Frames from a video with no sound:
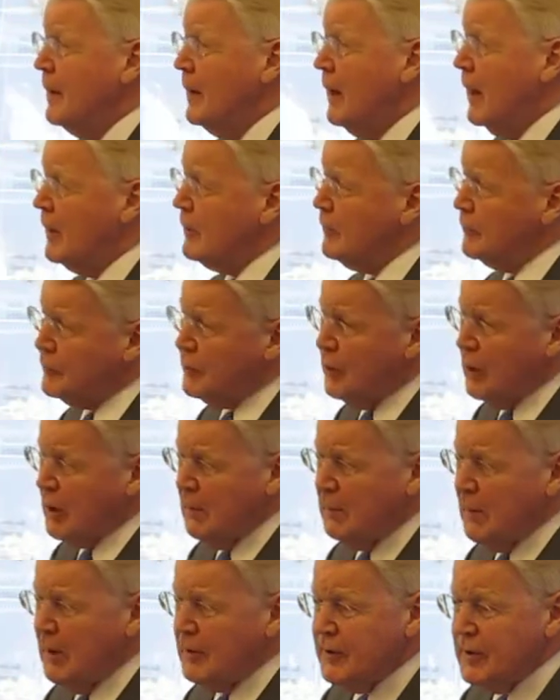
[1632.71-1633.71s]
I could talk
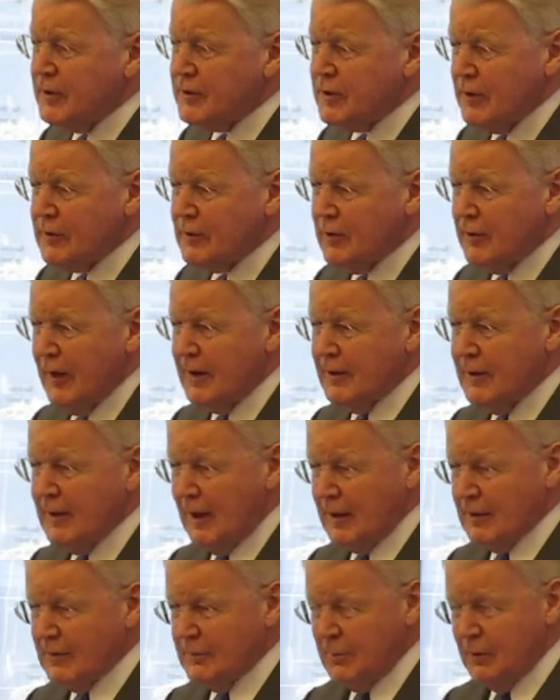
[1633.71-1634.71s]
about this at great
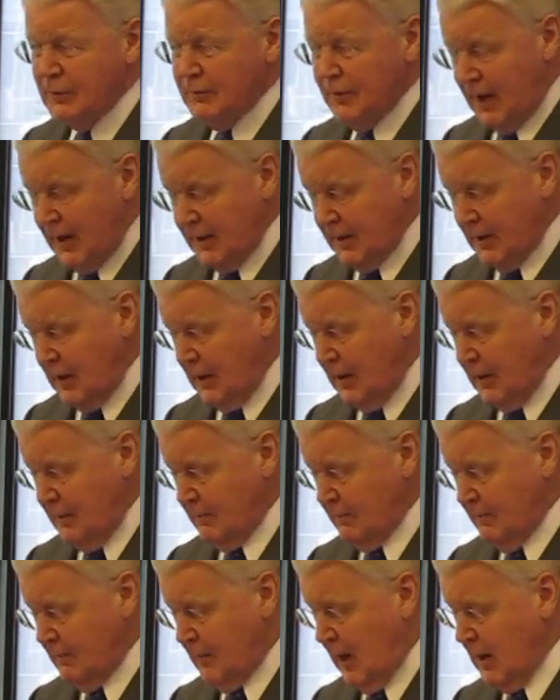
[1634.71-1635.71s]
length, but finally,
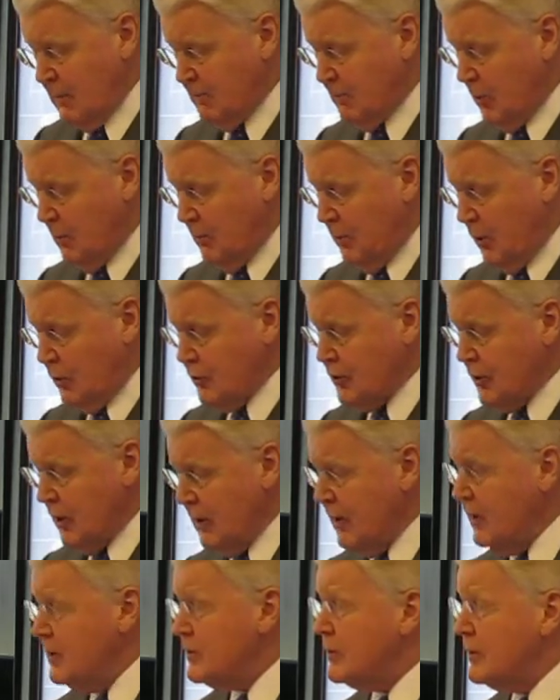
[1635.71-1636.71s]
my proposal
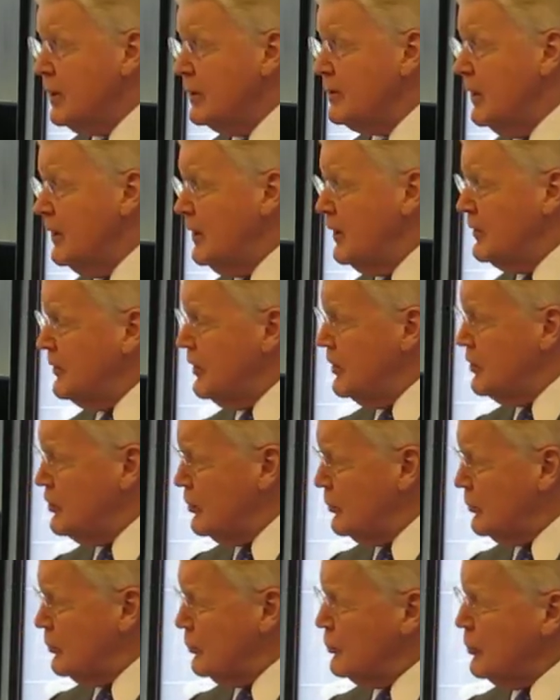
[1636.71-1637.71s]
is that in
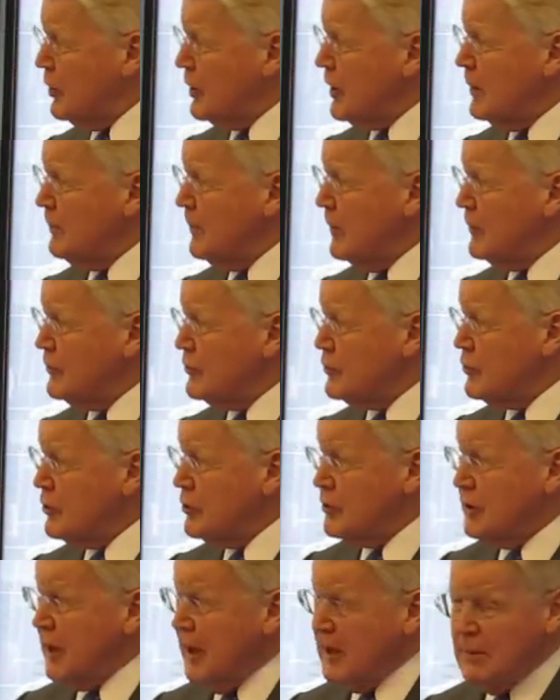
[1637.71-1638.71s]
addition to talking about the
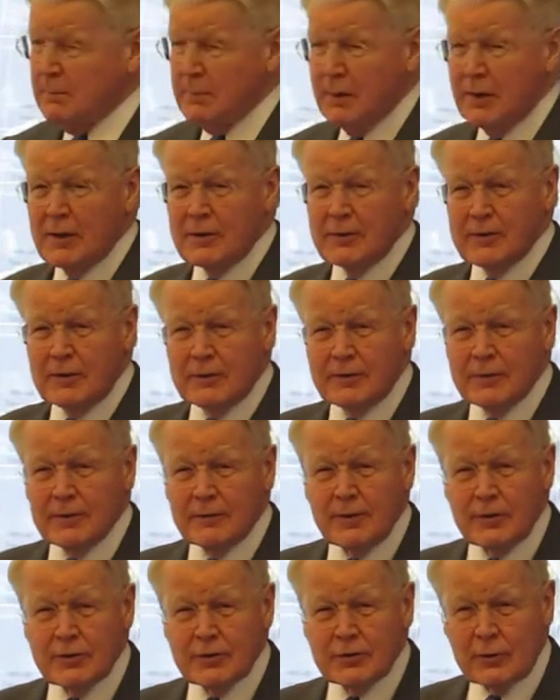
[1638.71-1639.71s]
sustainability of the
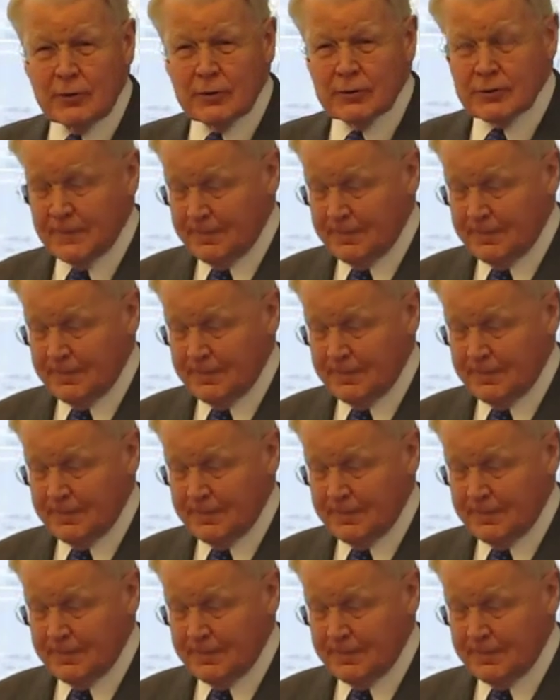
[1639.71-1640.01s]
fish stocks,